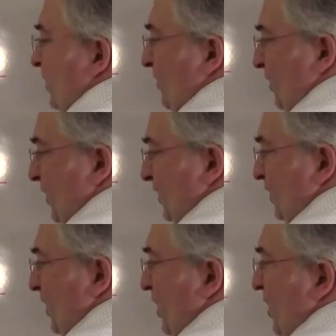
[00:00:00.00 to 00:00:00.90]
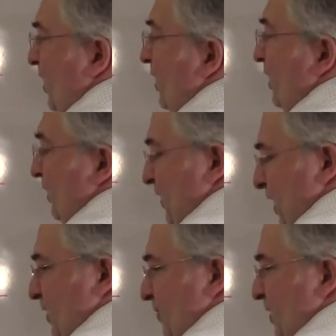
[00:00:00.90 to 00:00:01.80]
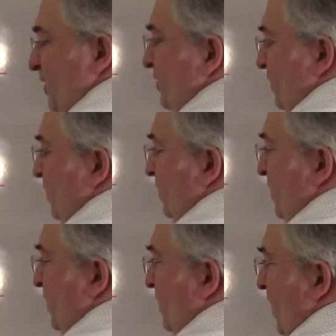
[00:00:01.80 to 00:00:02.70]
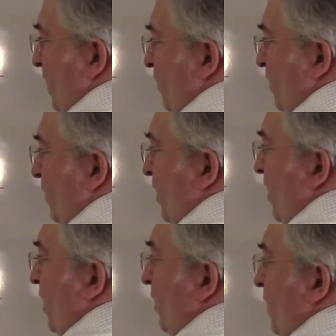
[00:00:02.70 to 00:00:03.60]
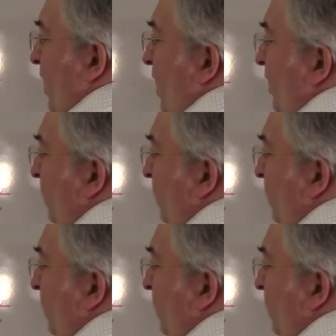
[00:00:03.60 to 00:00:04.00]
a minute. Not in a minute, in an hour. Okay? But